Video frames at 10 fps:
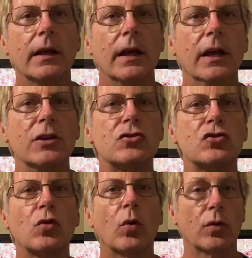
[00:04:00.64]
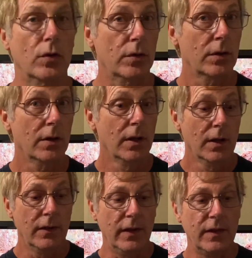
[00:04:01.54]
is shorter
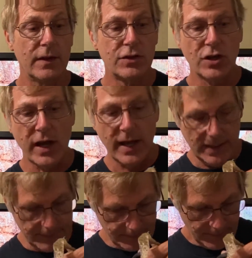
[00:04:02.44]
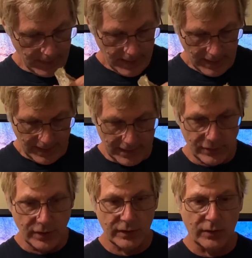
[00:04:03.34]
than the shed. That's
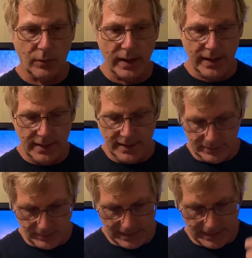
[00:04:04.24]
just the way it is. We can